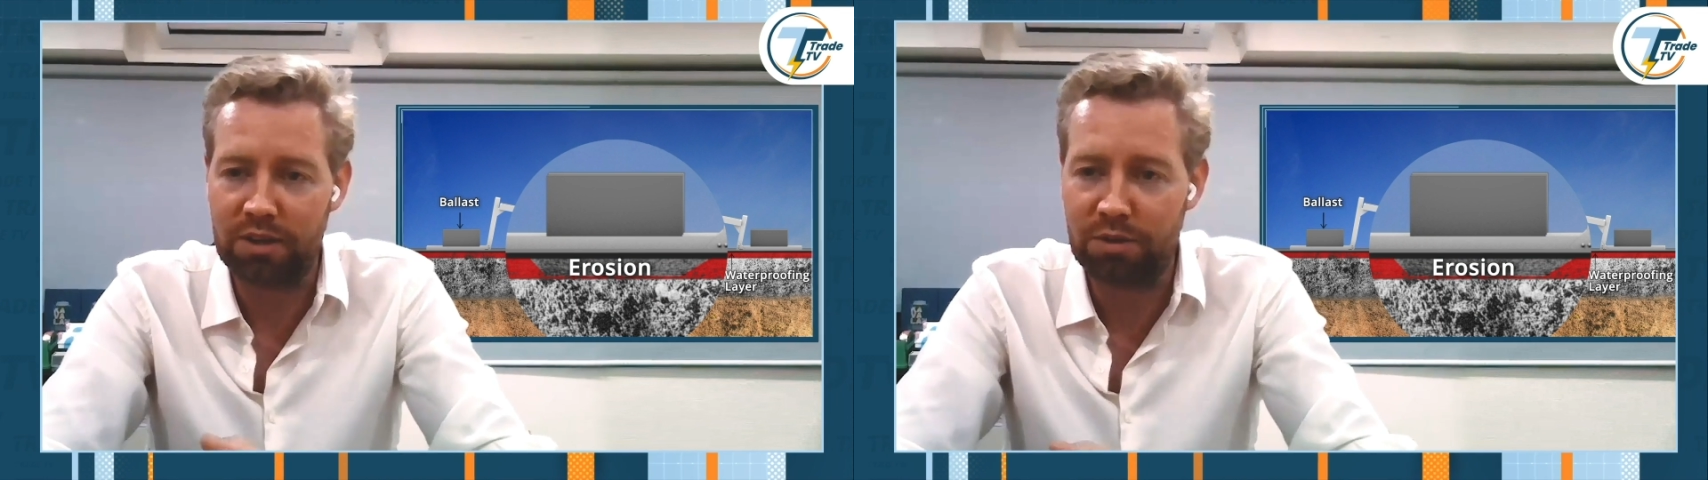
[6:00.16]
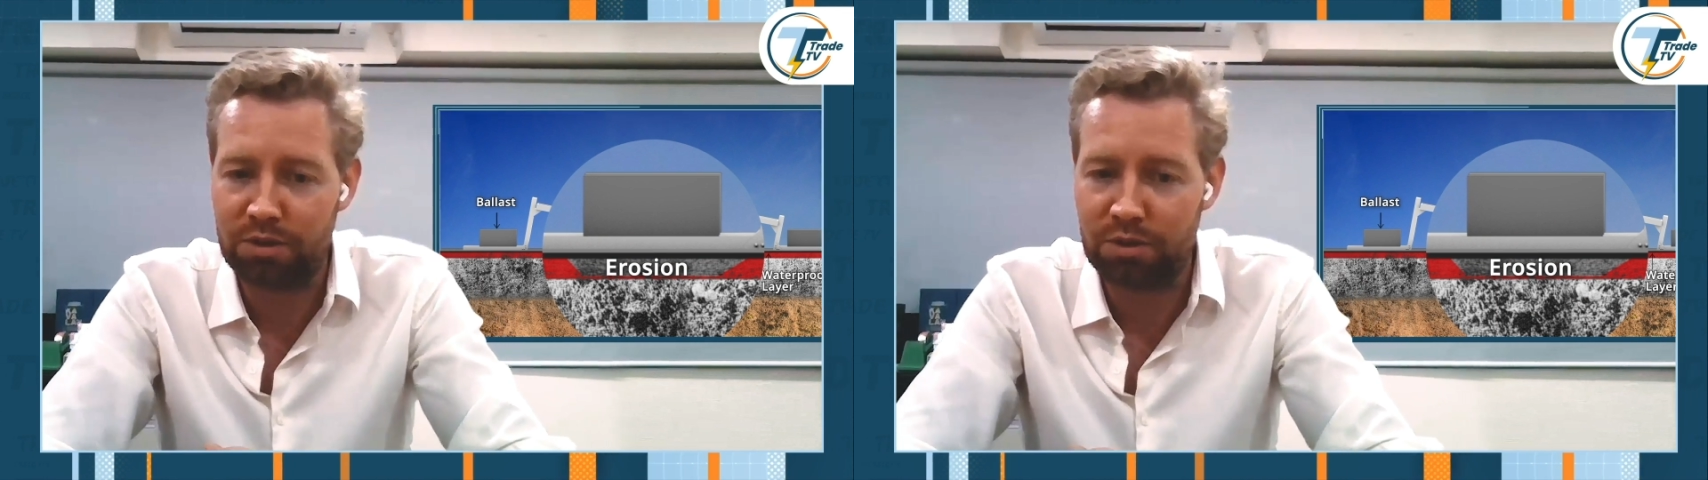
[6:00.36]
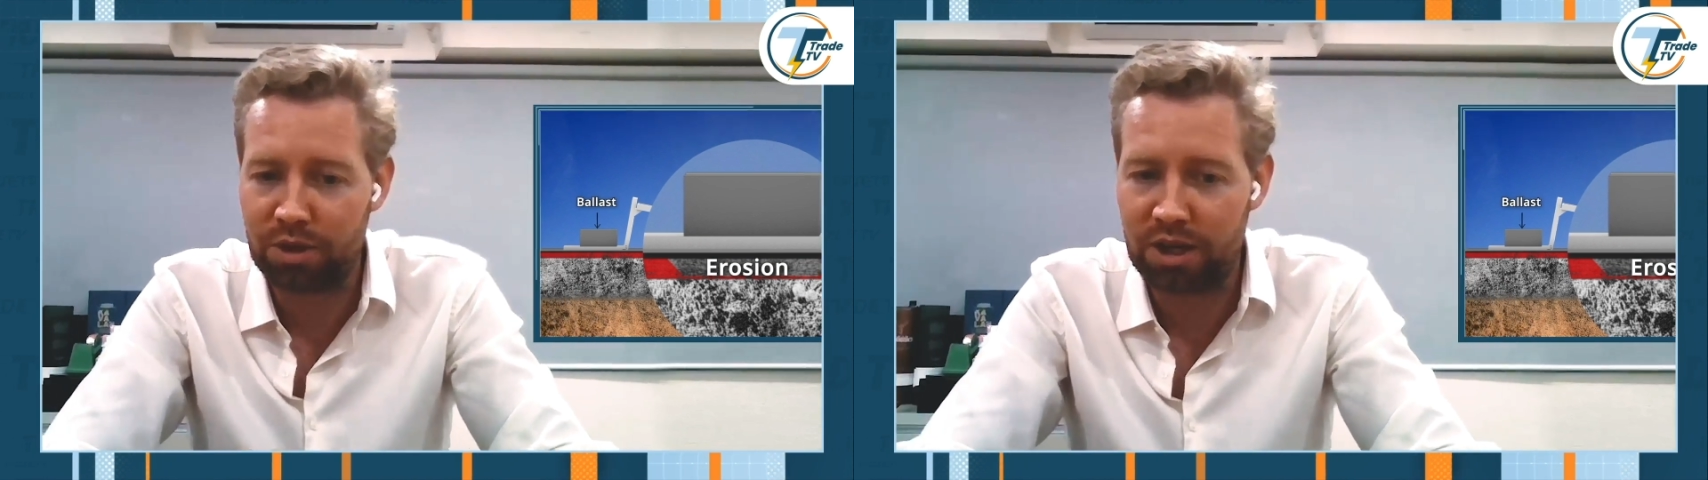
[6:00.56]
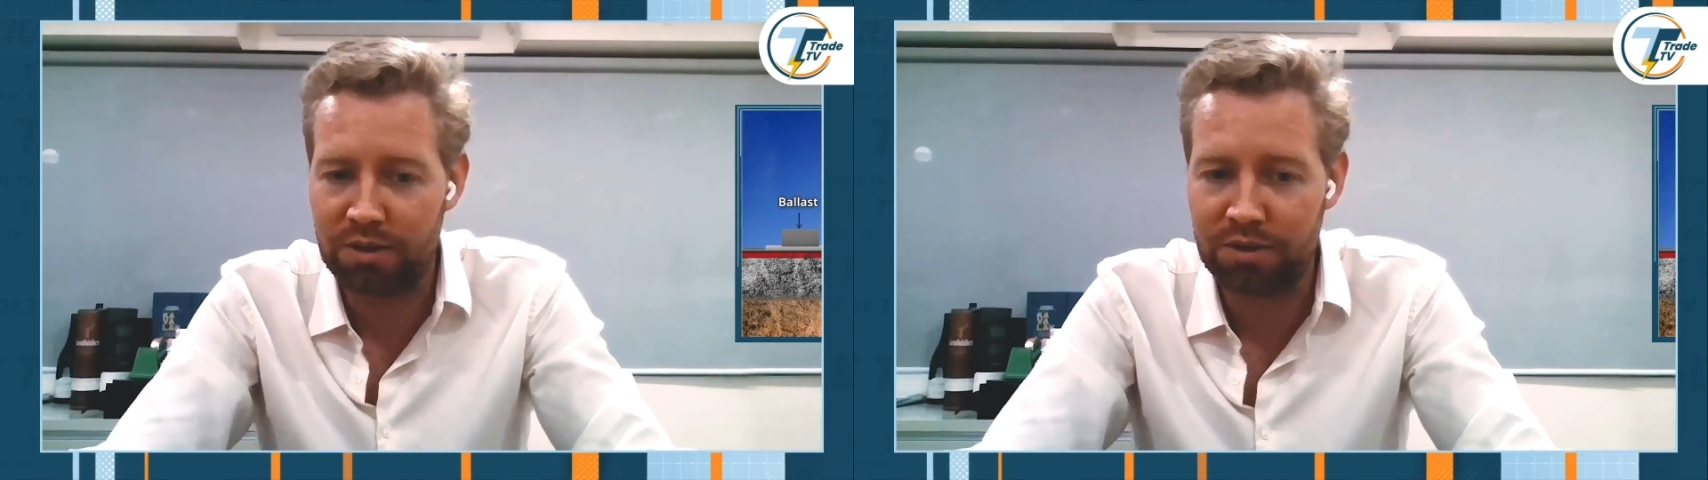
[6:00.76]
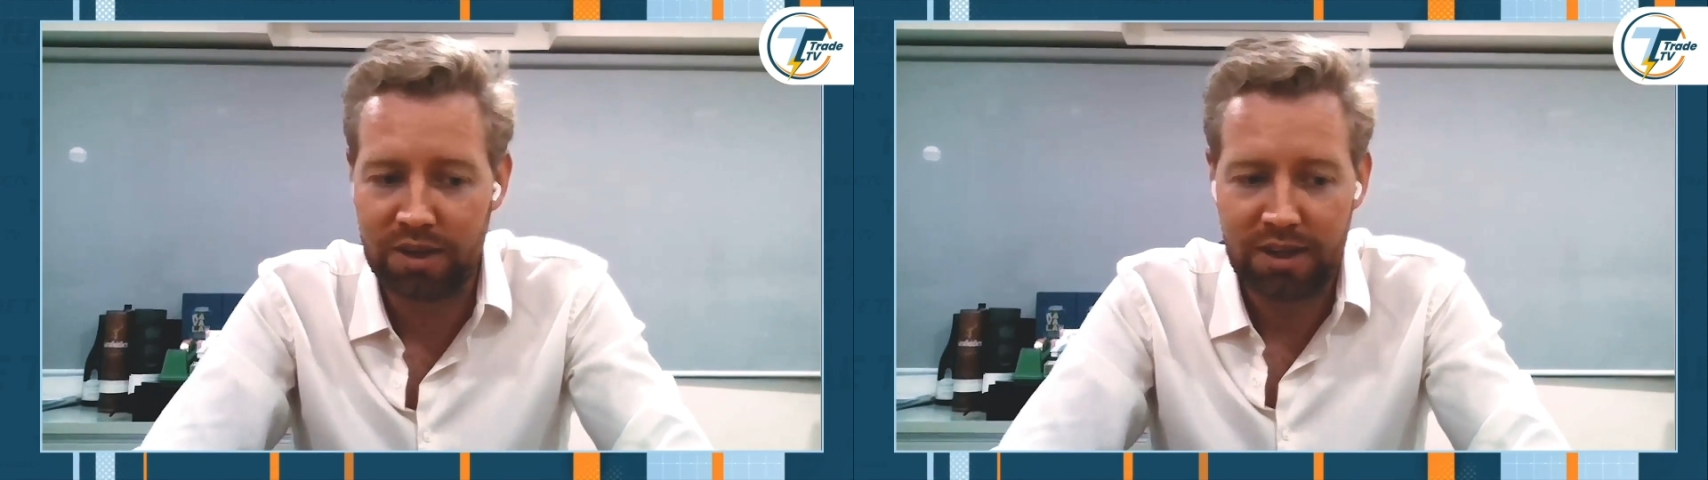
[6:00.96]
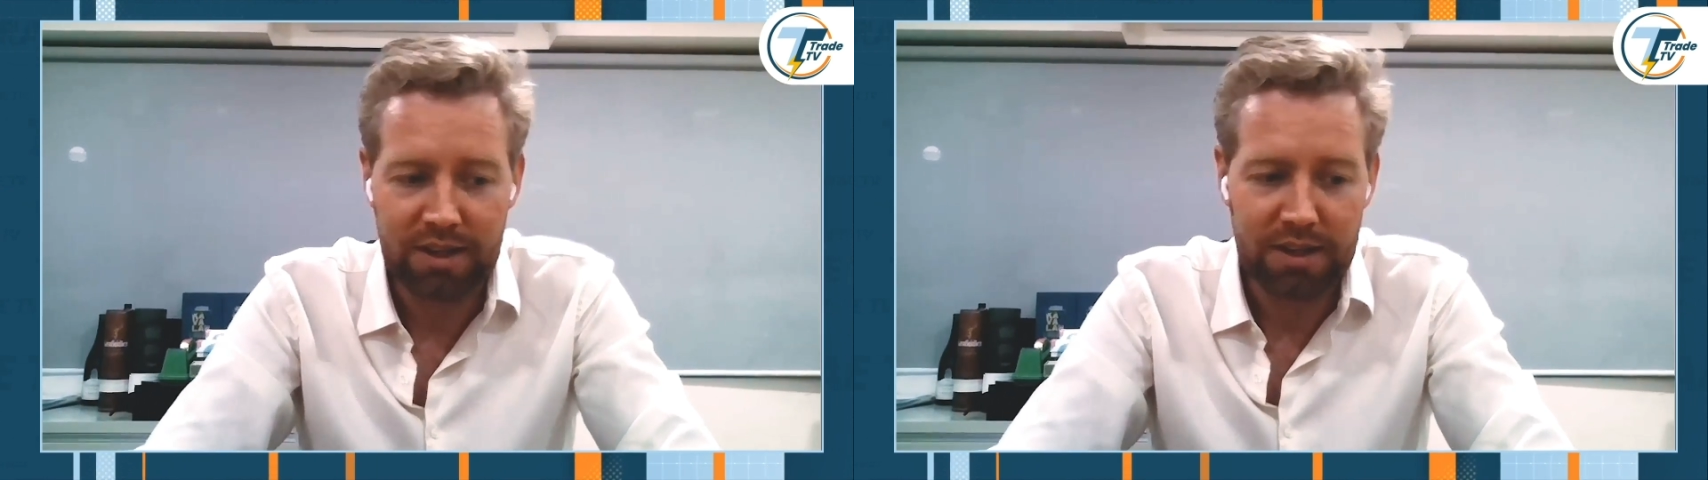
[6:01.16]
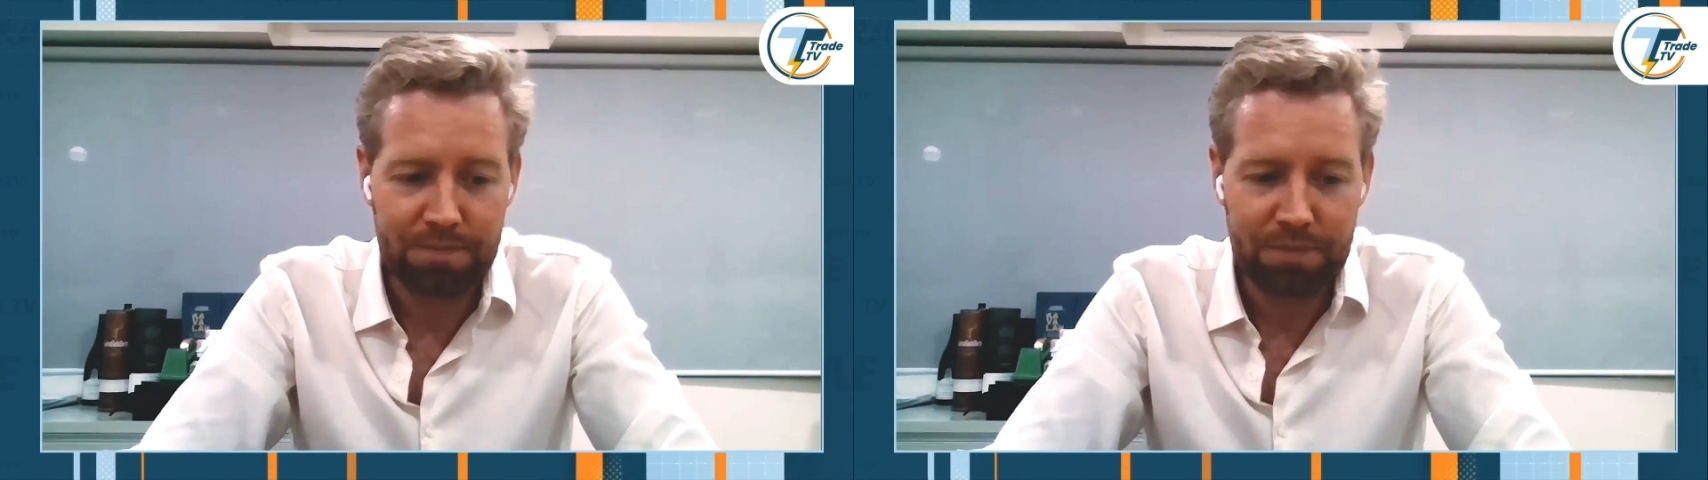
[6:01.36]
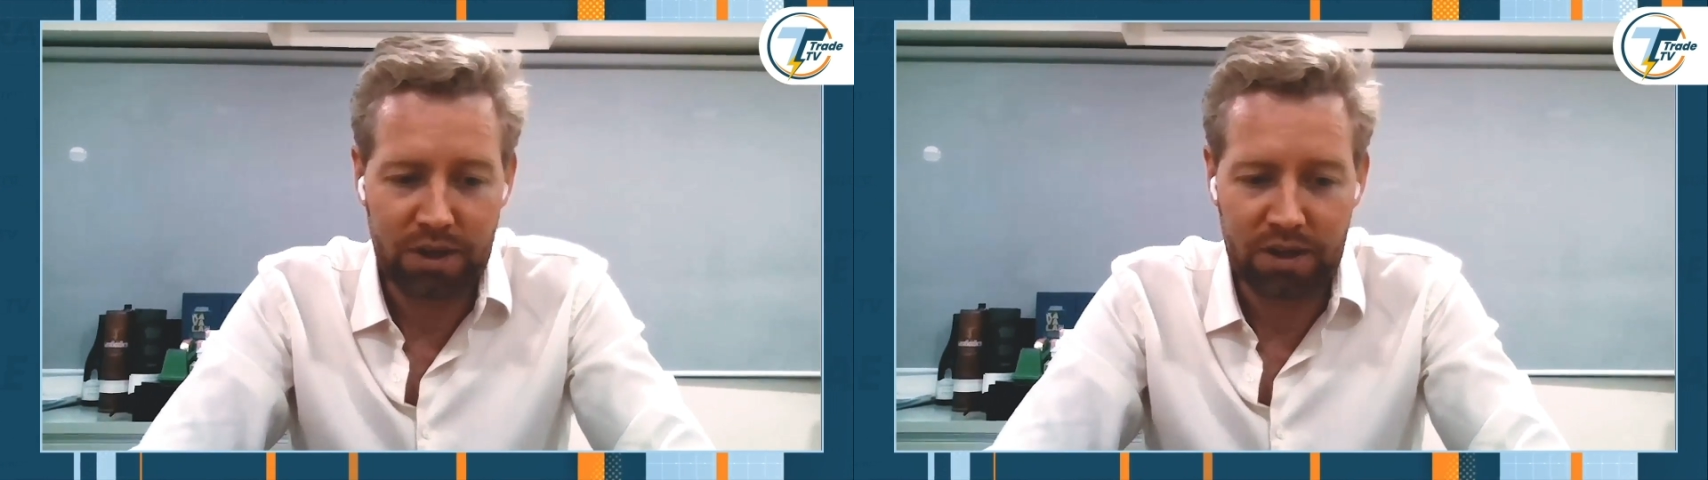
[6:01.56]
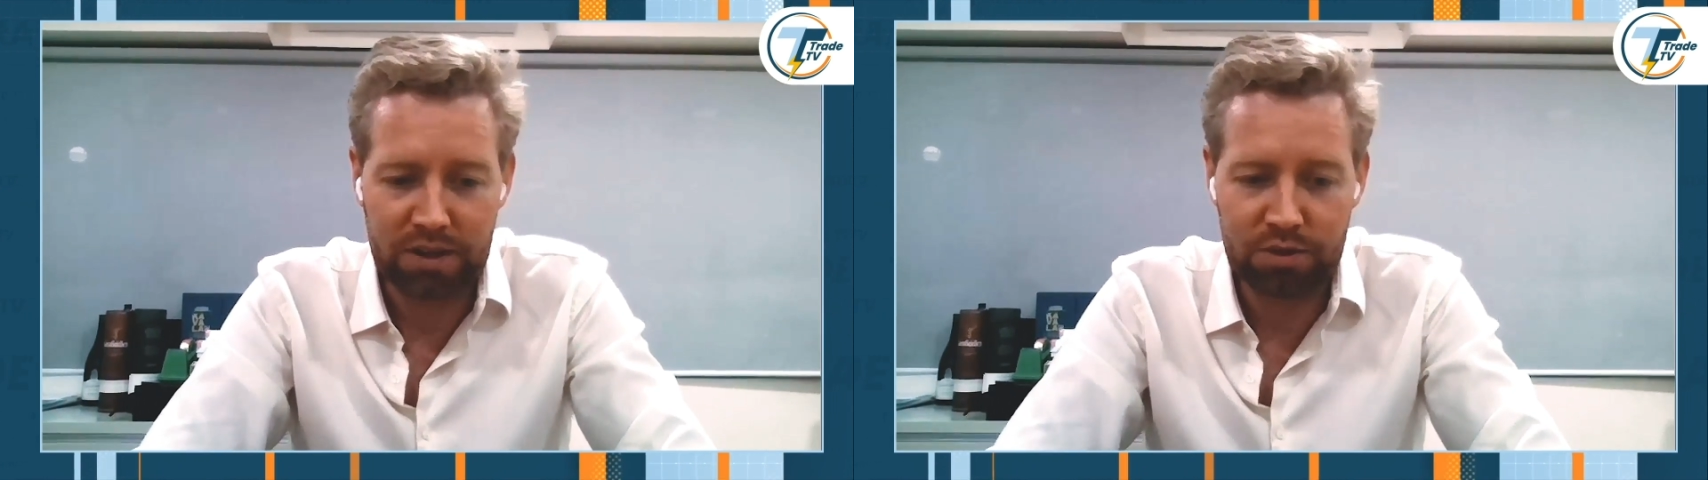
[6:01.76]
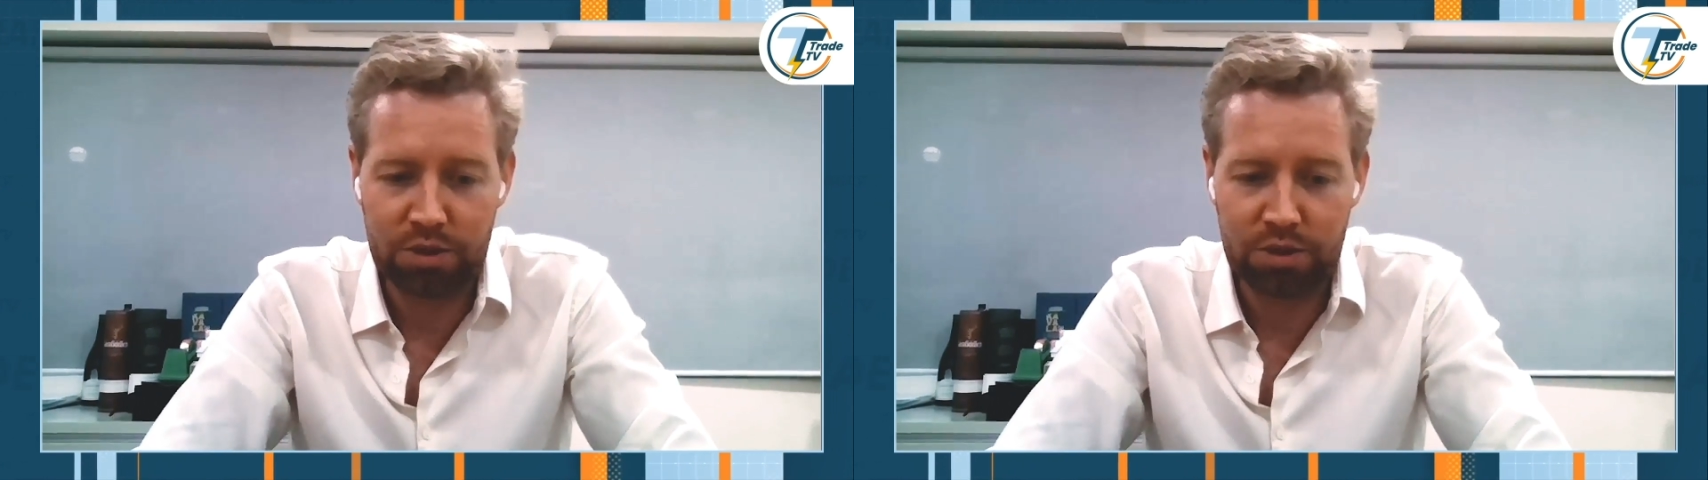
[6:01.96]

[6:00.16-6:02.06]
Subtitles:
into account into